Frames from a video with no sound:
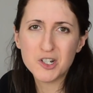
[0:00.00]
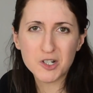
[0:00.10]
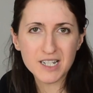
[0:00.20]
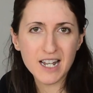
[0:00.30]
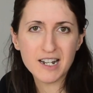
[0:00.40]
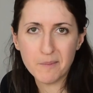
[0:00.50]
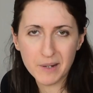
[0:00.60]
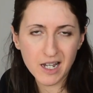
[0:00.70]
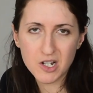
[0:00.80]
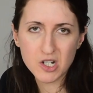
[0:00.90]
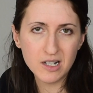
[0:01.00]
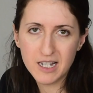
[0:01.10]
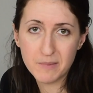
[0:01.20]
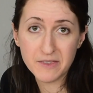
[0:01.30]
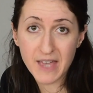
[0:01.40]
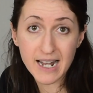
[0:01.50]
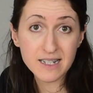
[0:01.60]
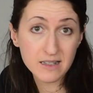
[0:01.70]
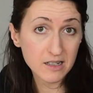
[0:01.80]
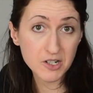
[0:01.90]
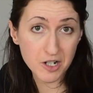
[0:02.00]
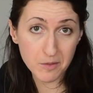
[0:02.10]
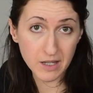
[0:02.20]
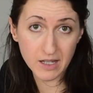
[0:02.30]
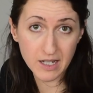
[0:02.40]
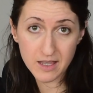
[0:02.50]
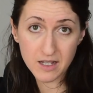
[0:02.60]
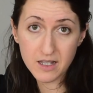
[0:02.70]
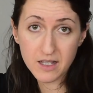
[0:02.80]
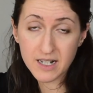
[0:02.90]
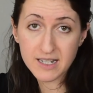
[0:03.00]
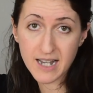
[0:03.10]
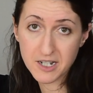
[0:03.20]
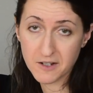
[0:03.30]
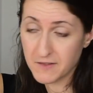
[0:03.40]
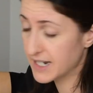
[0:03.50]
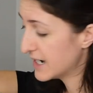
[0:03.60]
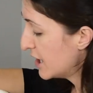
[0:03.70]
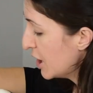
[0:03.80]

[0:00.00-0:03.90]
She'll stand up occasionally, but that's legitimately the extent of it.